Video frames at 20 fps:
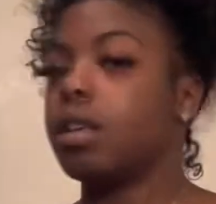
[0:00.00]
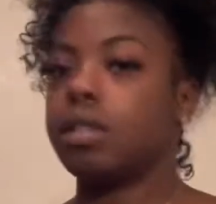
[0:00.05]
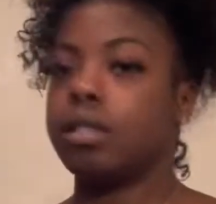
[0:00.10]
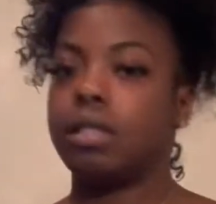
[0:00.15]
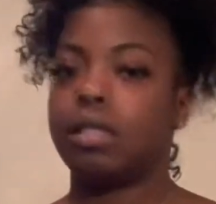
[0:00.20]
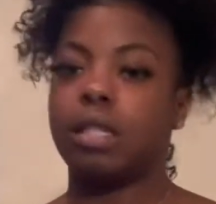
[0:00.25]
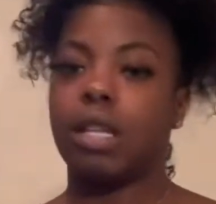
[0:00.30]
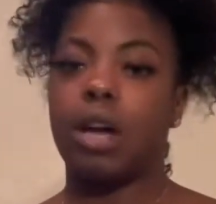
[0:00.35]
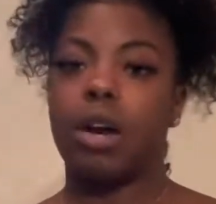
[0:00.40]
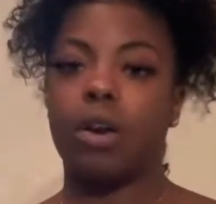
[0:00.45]

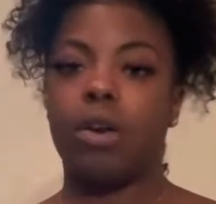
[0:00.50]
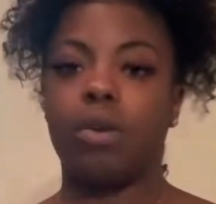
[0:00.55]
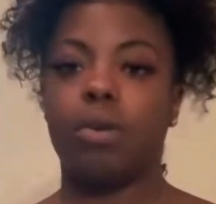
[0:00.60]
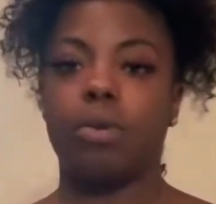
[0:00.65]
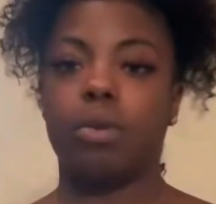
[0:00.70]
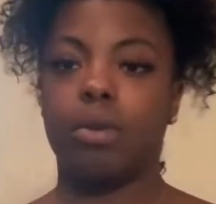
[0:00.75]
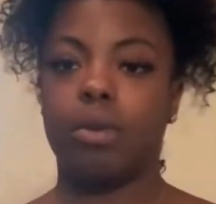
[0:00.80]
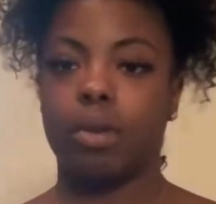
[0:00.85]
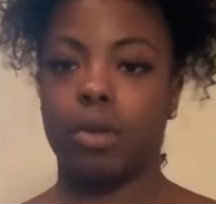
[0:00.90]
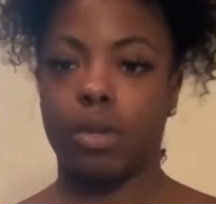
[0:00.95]

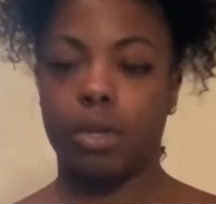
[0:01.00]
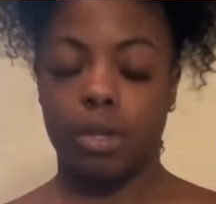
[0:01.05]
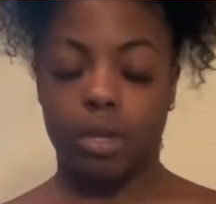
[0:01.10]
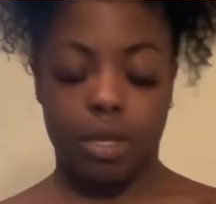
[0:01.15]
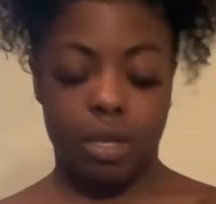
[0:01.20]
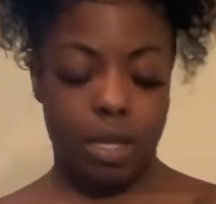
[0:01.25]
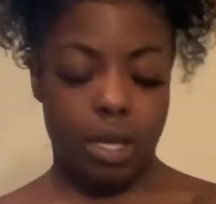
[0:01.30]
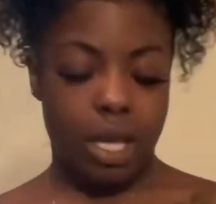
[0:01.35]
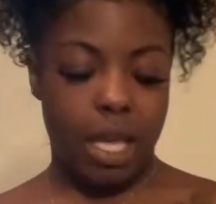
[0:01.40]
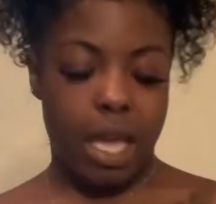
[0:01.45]
So
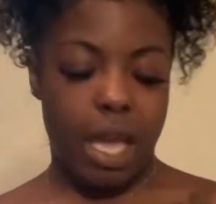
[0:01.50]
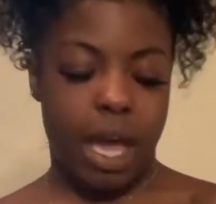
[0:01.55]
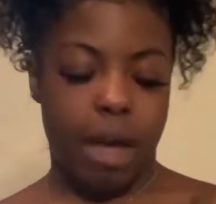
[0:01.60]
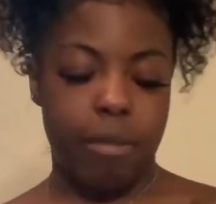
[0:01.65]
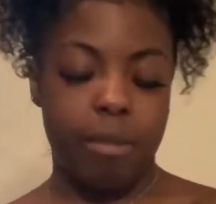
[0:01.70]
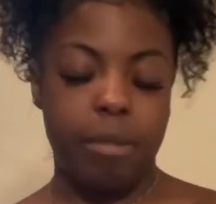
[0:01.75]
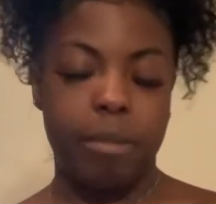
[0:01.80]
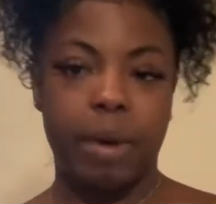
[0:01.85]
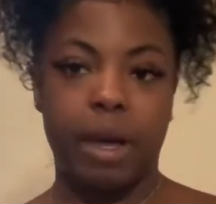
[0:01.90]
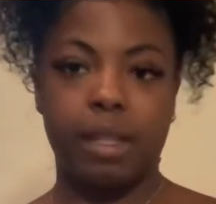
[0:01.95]

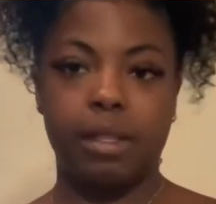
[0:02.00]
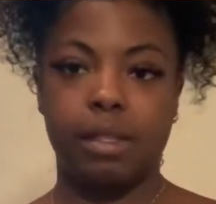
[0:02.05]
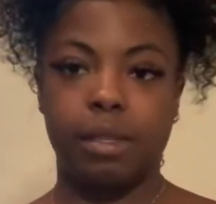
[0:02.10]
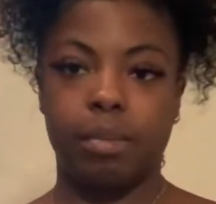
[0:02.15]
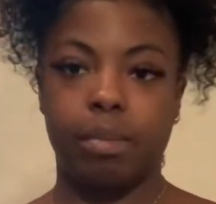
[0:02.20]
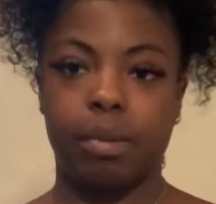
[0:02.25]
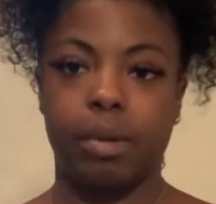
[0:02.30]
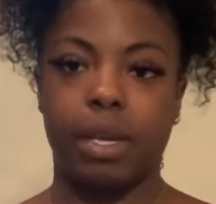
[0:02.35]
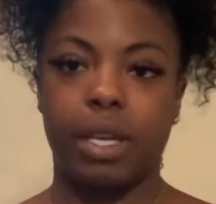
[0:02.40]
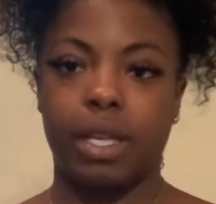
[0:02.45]
I'm about to
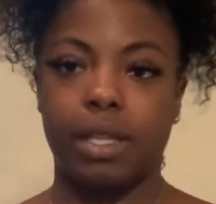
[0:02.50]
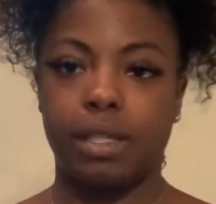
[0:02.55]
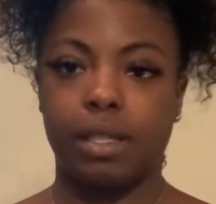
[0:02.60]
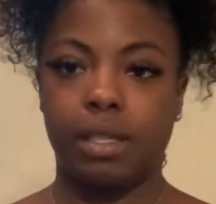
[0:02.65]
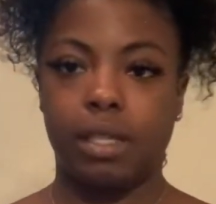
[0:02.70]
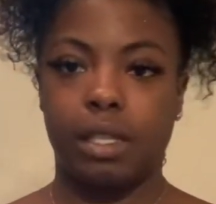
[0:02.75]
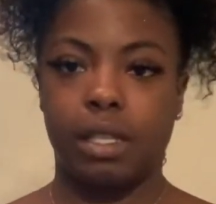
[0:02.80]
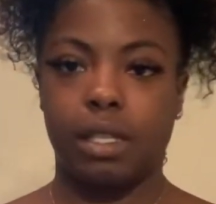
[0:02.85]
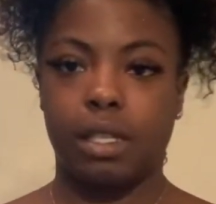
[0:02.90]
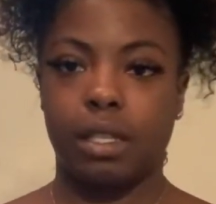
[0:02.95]
press
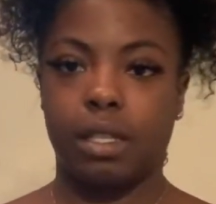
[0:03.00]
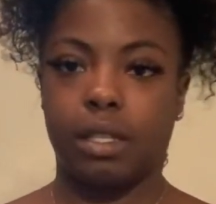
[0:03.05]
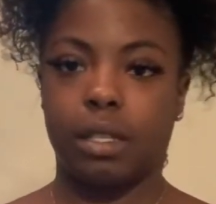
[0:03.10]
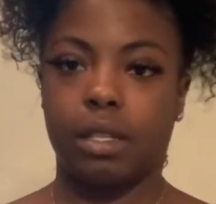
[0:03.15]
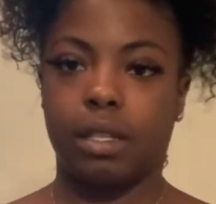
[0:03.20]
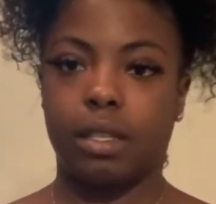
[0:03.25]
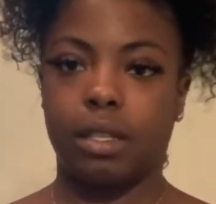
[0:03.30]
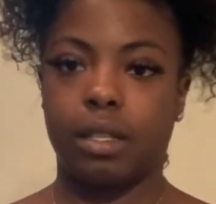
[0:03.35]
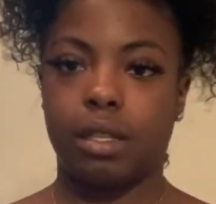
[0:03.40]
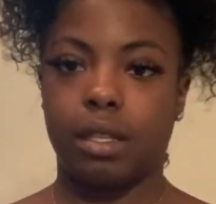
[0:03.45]
the
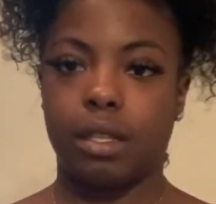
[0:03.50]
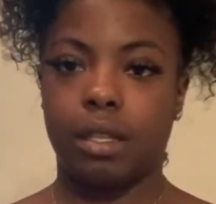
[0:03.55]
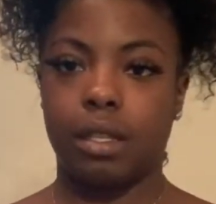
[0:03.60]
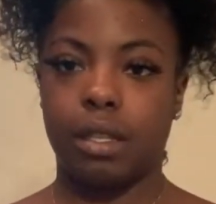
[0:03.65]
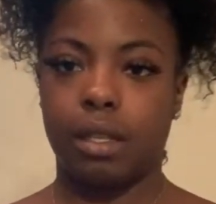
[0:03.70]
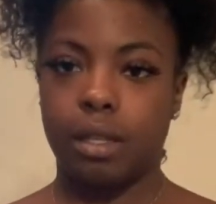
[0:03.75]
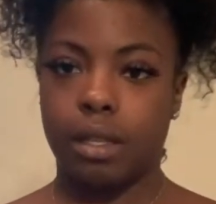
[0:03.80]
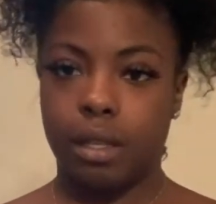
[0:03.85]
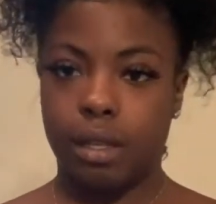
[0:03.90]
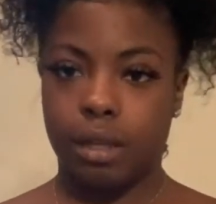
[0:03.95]

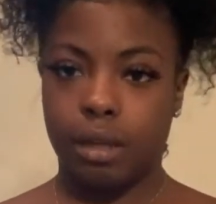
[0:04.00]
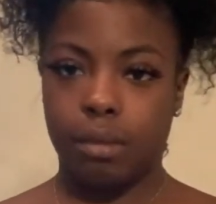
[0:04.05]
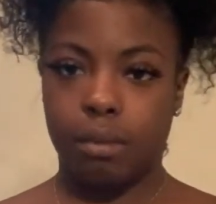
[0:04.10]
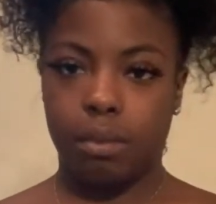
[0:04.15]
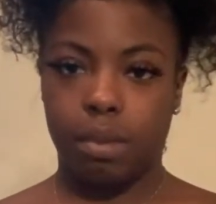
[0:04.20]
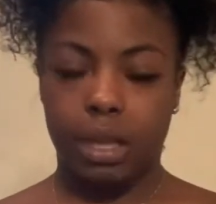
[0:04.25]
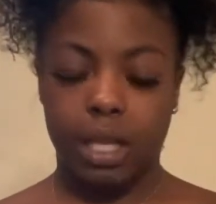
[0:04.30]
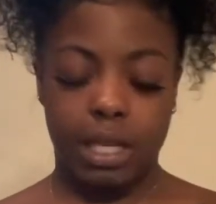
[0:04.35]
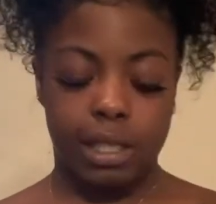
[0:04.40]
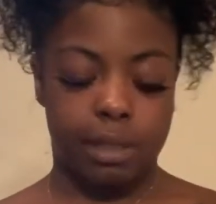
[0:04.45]

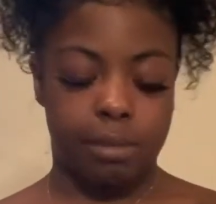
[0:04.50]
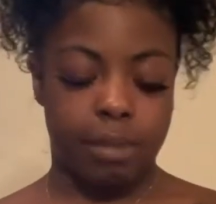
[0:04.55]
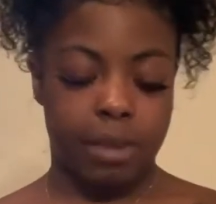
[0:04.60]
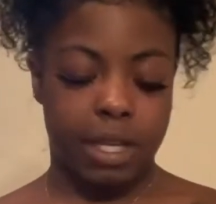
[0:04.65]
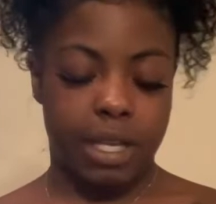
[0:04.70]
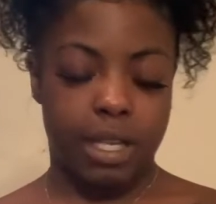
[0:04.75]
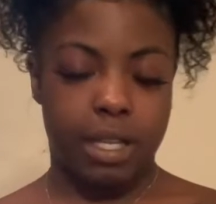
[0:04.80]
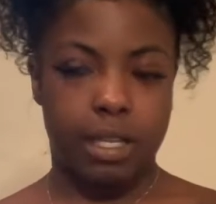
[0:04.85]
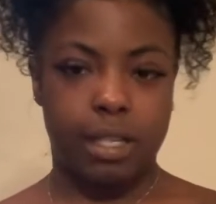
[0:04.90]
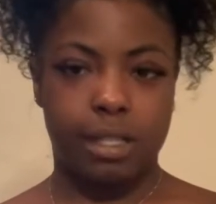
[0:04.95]
plus
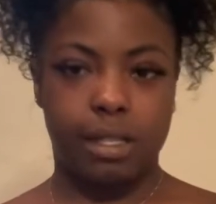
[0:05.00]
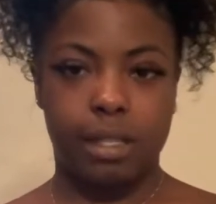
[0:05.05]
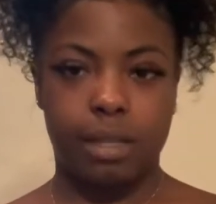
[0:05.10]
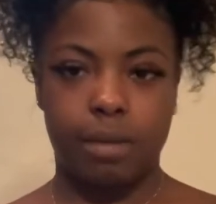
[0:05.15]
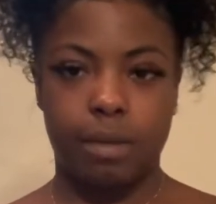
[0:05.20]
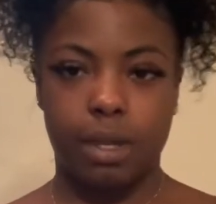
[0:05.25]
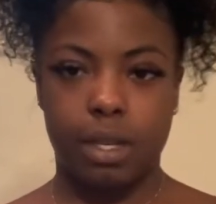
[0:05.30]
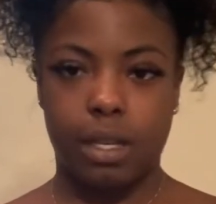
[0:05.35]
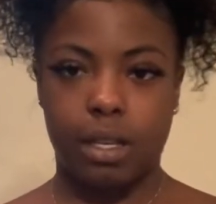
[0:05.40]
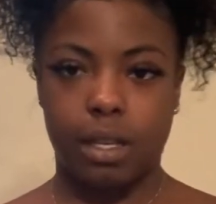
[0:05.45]
button and see
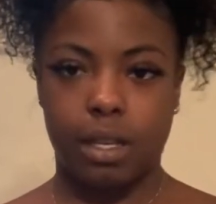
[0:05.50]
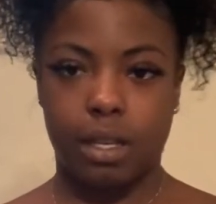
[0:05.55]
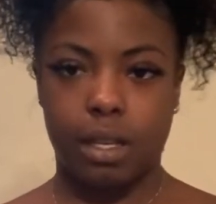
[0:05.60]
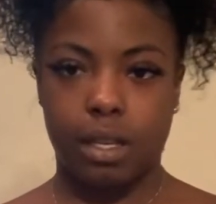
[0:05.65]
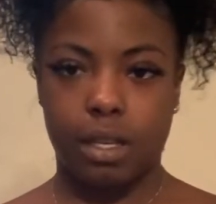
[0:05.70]
what it does.